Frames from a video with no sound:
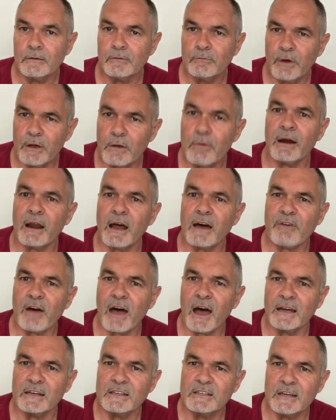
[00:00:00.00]
we would have
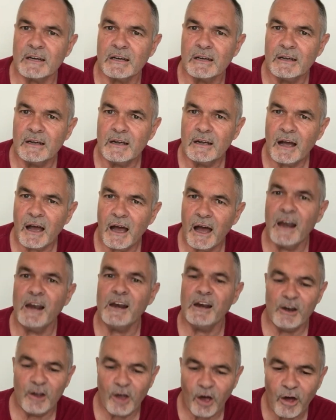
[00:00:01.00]
had a
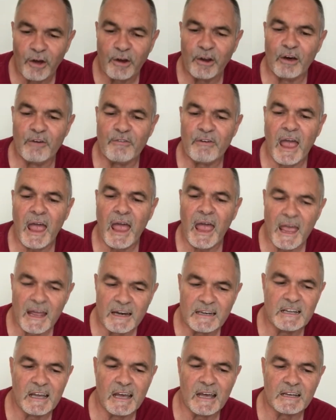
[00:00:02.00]
lot of
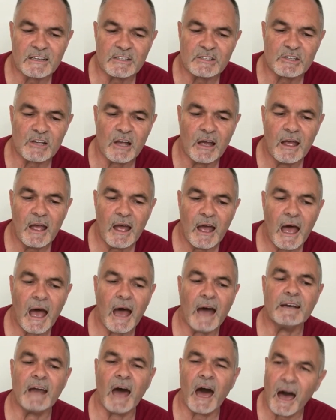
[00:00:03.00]
headaches
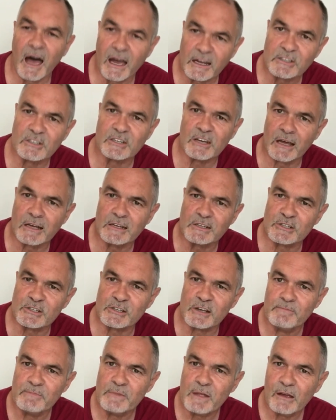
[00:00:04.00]
and
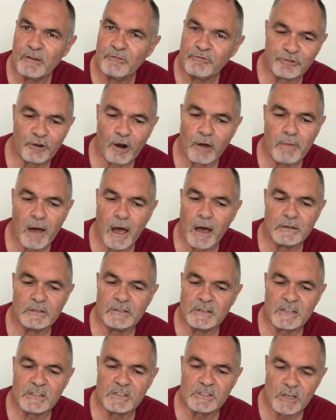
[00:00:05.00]
heartaches from
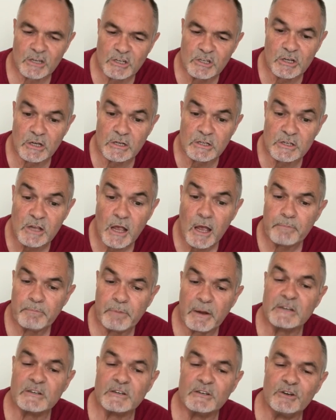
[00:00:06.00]
our decisions,
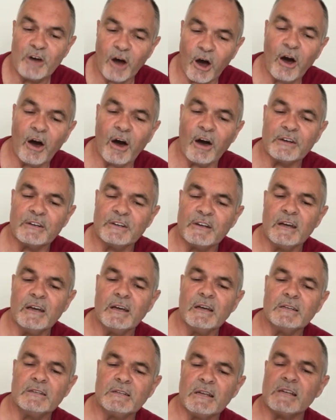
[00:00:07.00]
but God
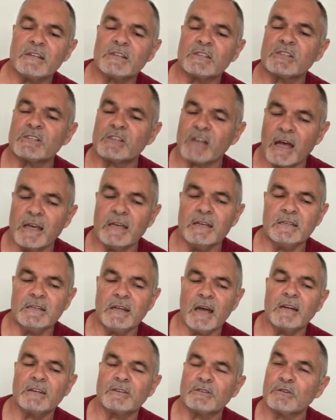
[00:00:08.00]

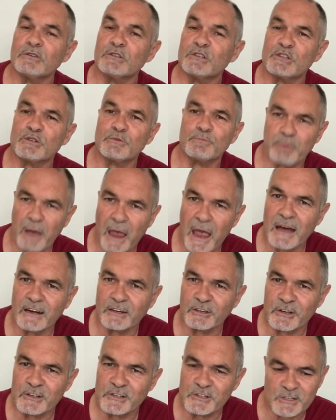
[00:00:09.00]
decided to
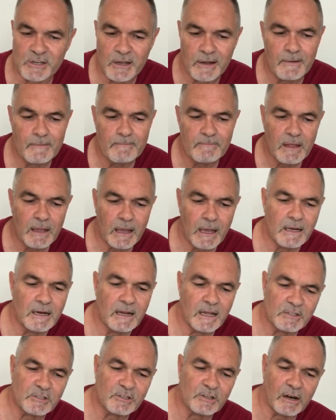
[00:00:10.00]
spare us in
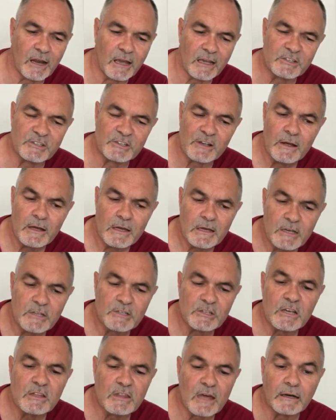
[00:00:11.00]
his grace. You
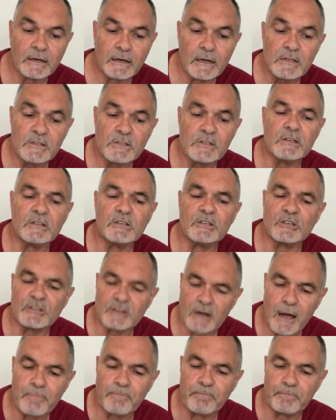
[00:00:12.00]
see, there is a
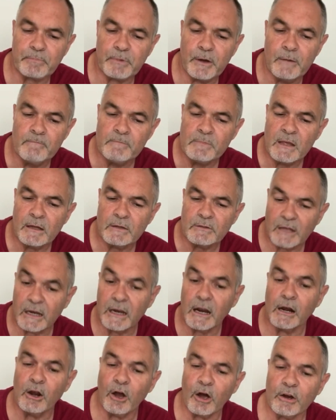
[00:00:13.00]
trap
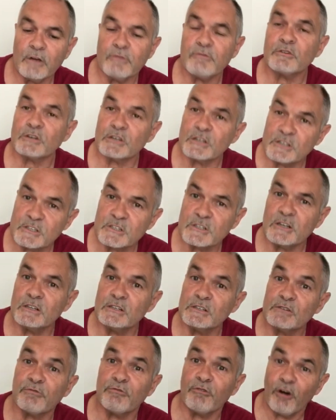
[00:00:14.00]
that a lot of
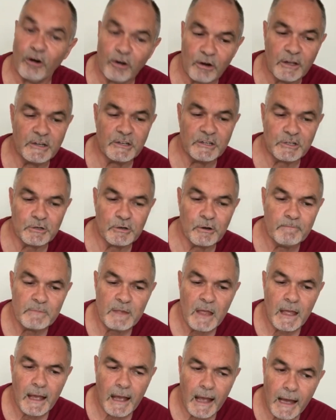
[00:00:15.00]
Christians fall into,
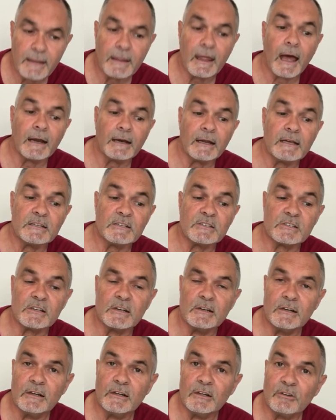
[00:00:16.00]
and that
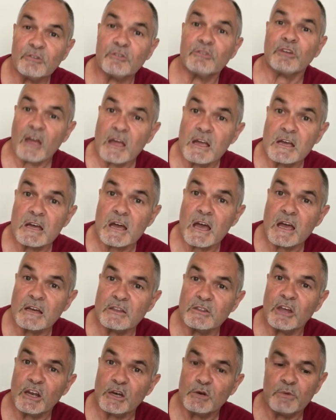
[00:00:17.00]
is
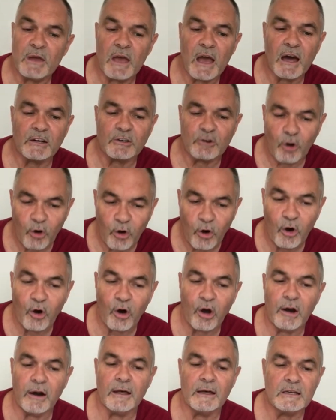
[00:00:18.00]
thinking that we are
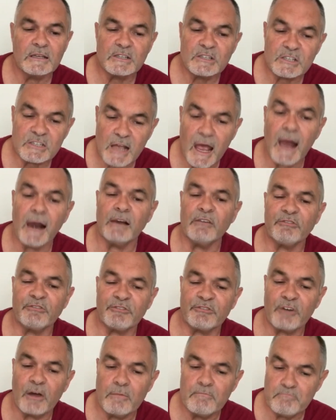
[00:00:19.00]
all
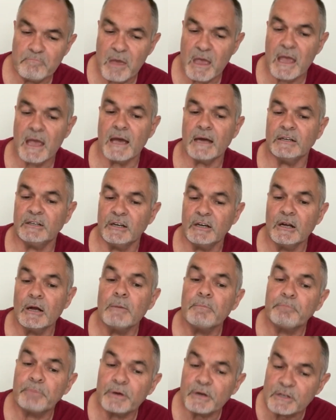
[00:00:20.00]
self-made
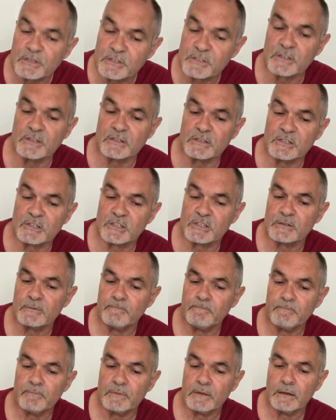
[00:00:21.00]

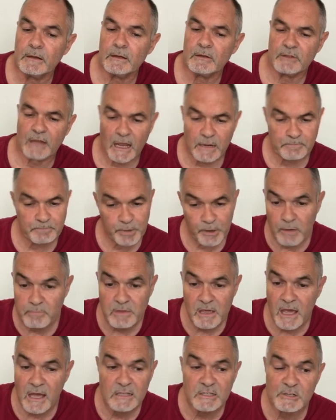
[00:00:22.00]
persons. That
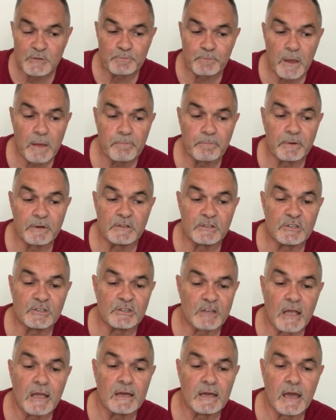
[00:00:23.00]
permeates people's
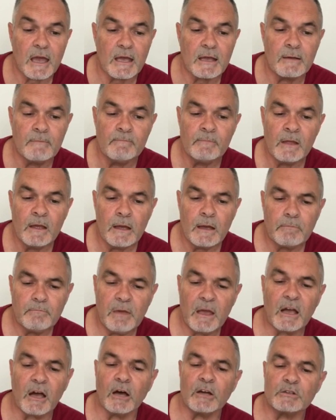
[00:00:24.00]
thinking
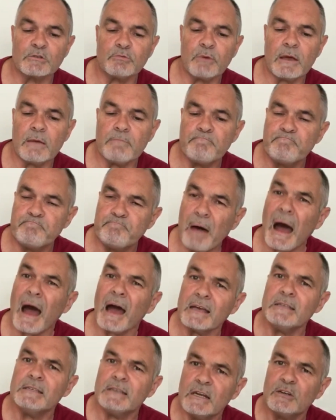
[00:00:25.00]
because we
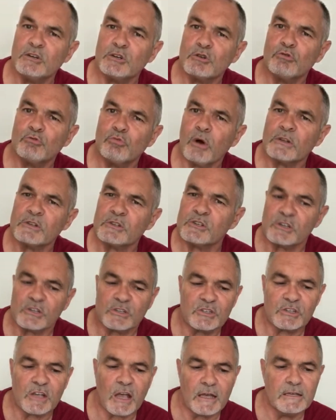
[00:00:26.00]
buy into what
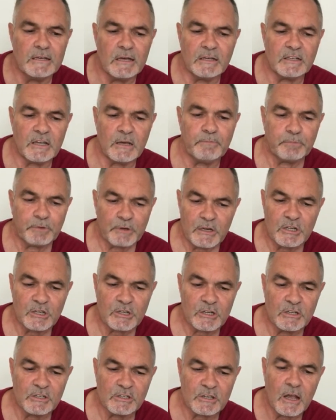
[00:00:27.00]
society
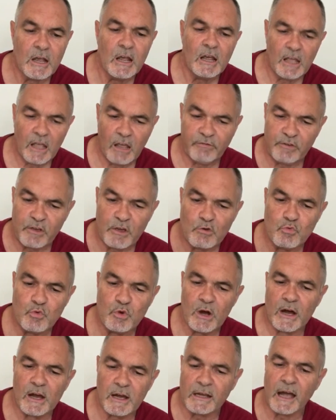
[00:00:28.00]
preaches. If you
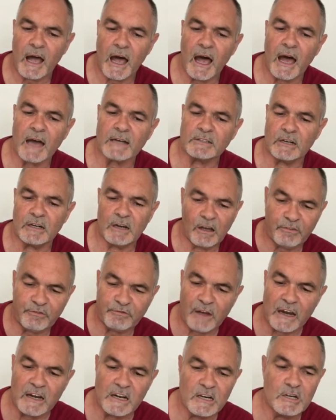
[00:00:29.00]
work hard
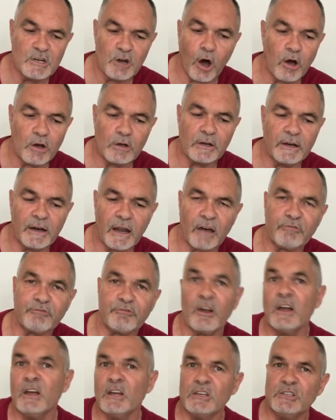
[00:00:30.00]
enough and long
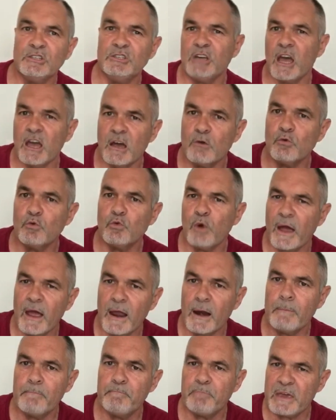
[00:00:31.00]
enough, you
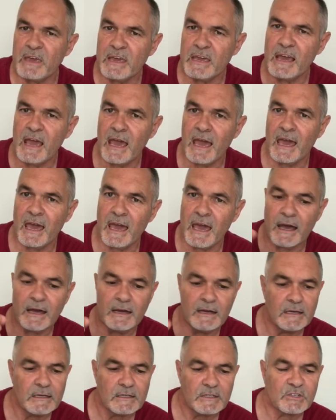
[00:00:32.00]
will be a
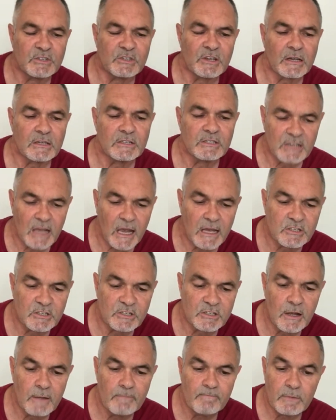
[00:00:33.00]

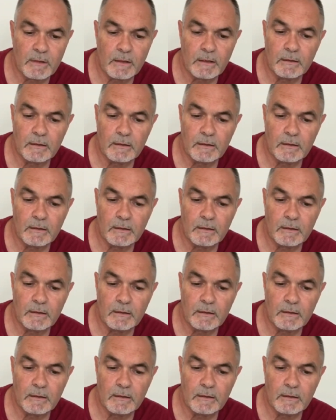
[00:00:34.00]
success.